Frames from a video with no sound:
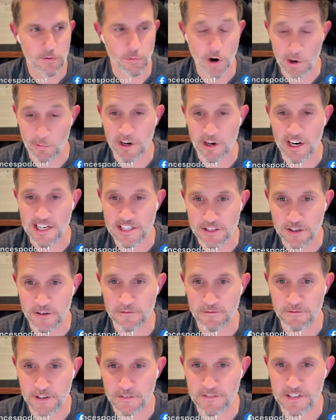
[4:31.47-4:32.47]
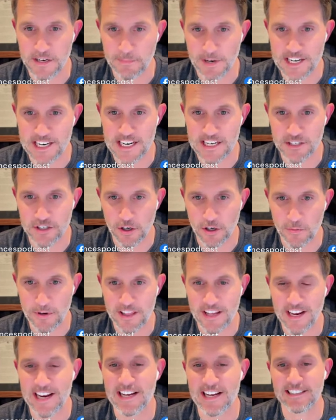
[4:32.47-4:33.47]
Right when I turned 15, my dad told
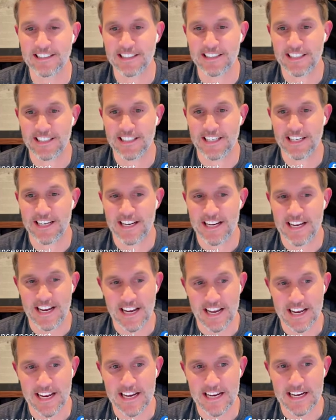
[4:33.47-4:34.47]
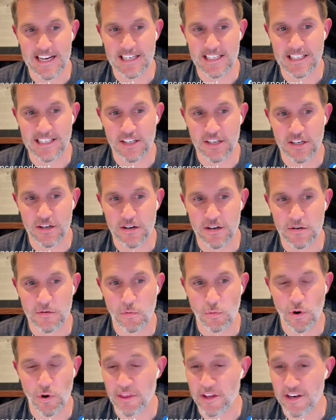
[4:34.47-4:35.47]
me that. And
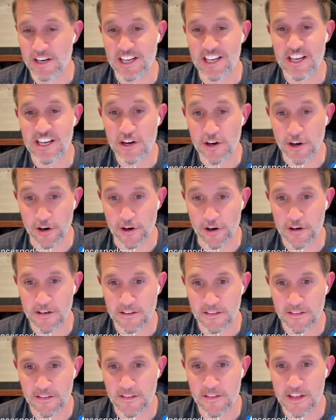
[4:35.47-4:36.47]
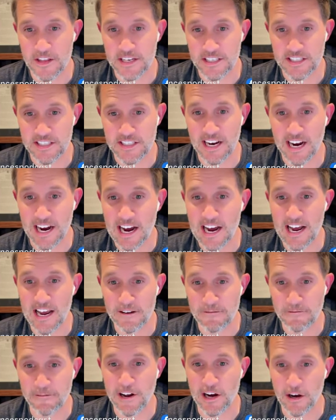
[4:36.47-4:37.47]
within a year, this
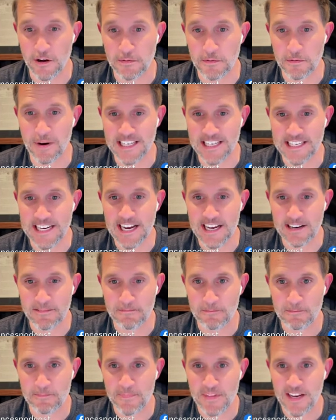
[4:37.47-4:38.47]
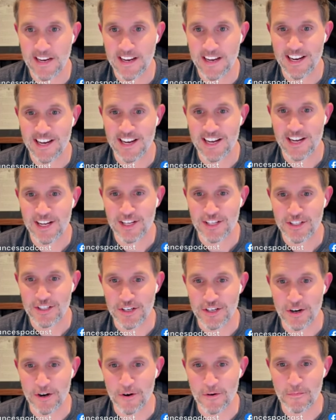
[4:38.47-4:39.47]
guy found my dad.
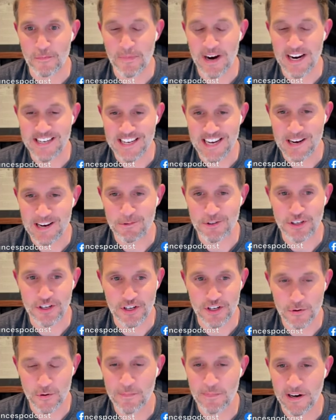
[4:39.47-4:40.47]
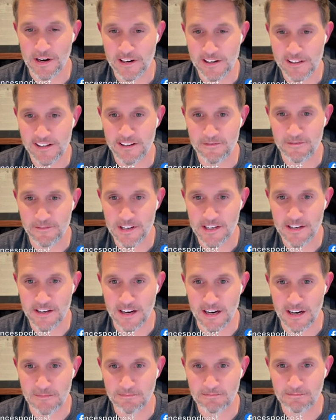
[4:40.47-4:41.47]
So my dad was a Huey pilot in
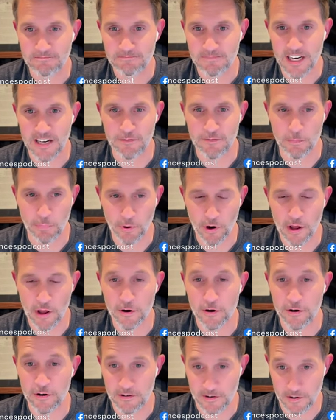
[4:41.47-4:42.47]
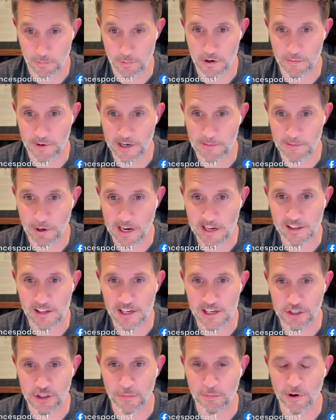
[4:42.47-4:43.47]
Vietnam. I have a brother, one of my
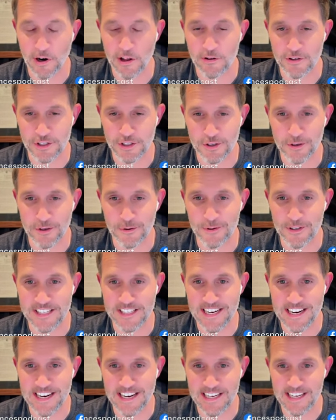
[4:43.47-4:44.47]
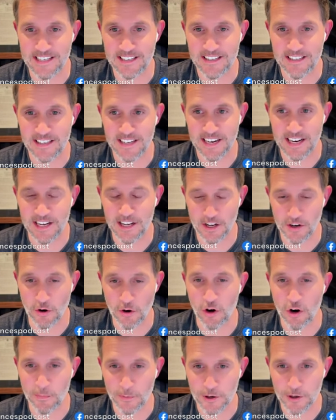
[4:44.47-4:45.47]
biological brothers, who was a uh, an
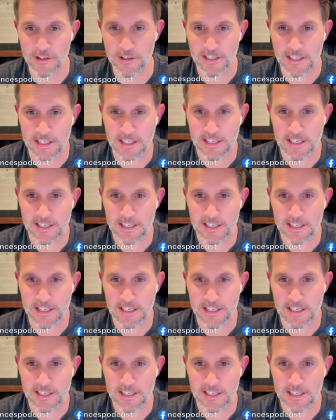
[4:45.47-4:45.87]
armor